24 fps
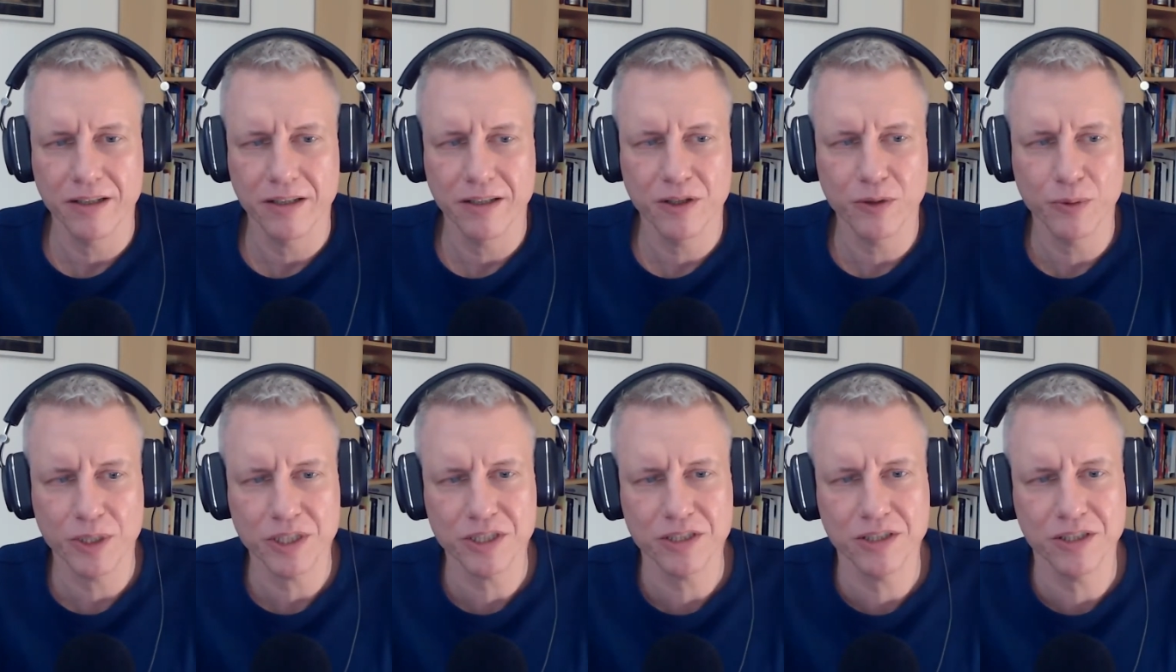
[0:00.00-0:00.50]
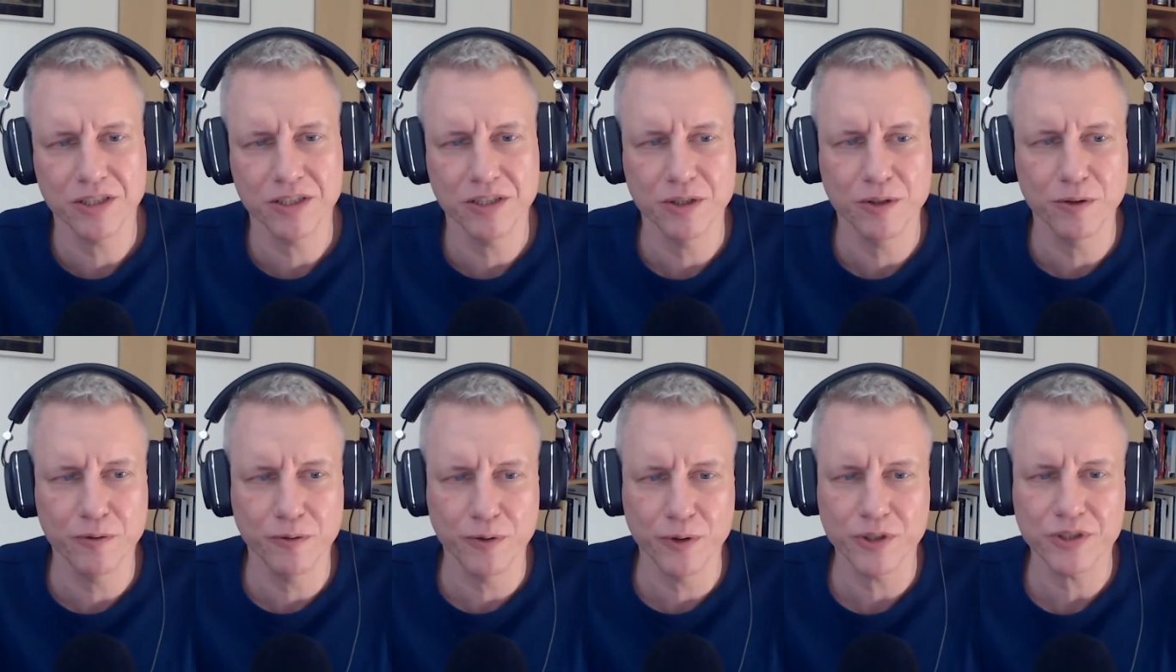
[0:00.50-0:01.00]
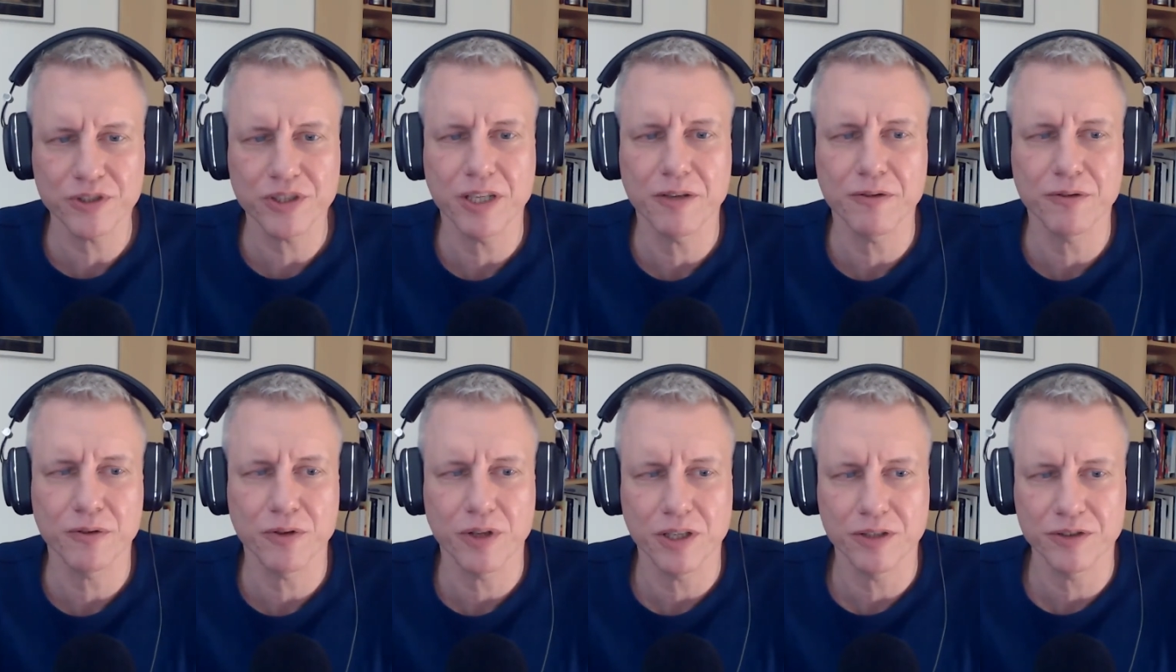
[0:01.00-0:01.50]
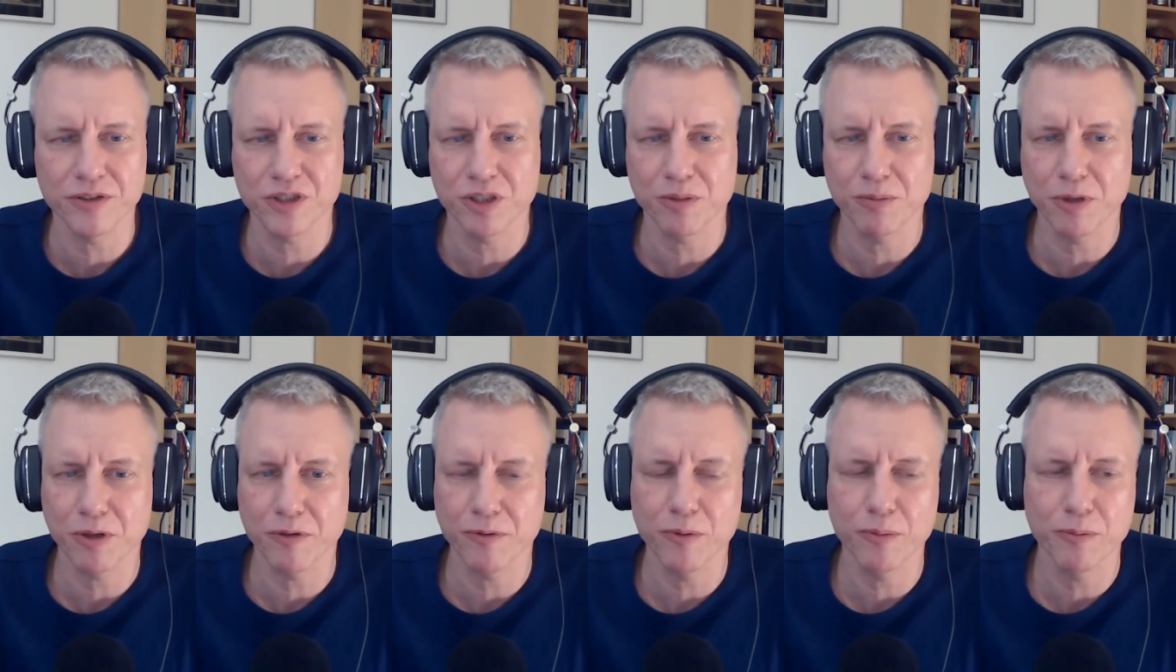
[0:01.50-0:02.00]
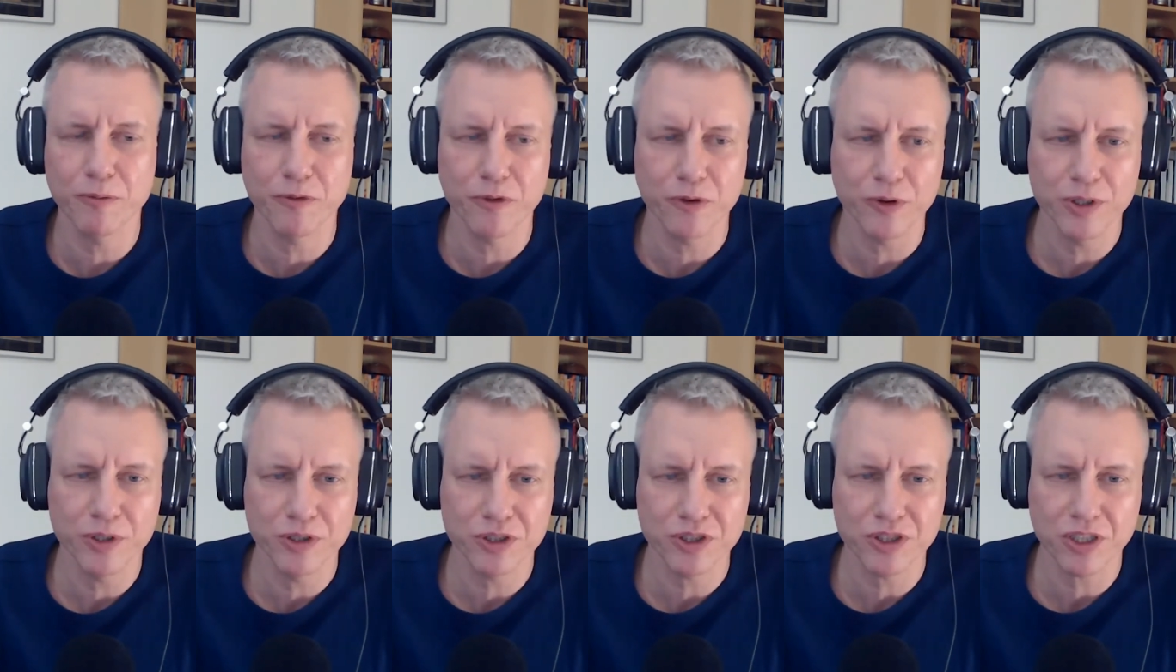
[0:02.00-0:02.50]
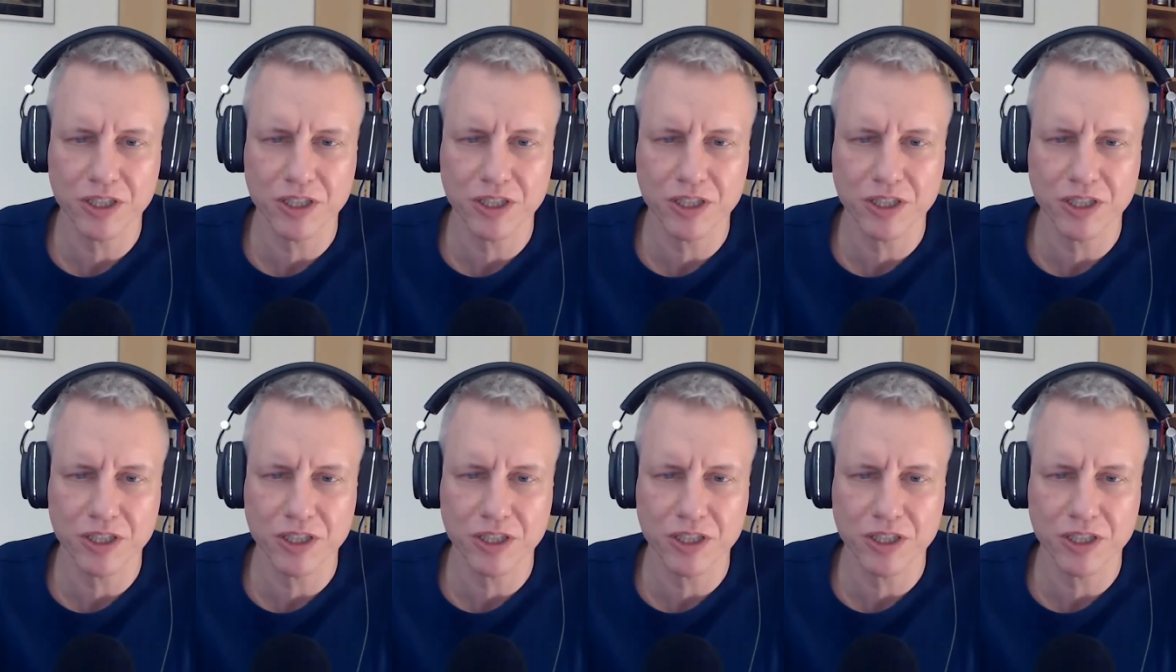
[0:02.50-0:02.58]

question you first have to answer before you start